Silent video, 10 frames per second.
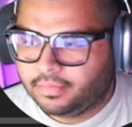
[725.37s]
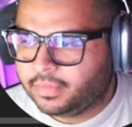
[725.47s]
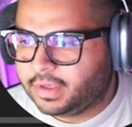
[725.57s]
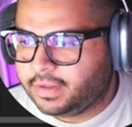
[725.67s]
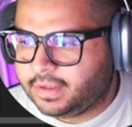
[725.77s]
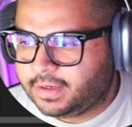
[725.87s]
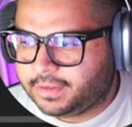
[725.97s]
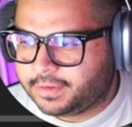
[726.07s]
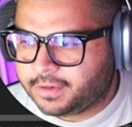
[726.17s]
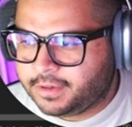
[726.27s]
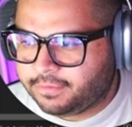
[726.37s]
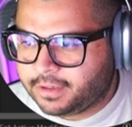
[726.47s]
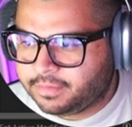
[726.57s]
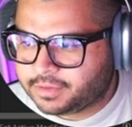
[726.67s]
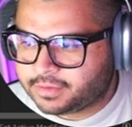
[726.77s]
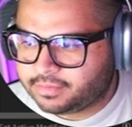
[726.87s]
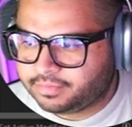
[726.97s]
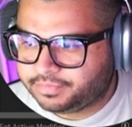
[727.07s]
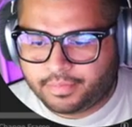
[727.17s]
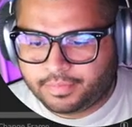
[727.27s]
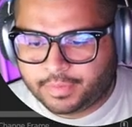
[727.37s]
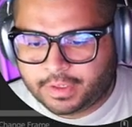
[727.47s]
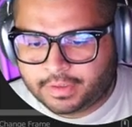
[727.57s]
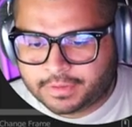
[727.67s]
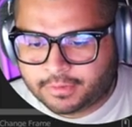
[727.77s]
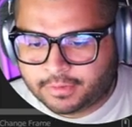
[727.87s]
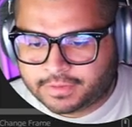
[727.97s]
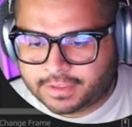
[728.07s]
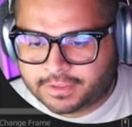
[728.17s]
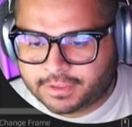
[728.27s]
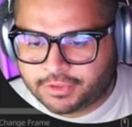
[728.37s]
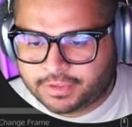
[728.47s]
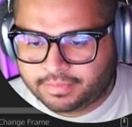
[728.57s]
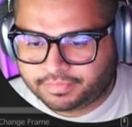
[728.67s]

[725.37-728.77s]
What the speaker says: And then hit the keyframes. Then let's go to 600.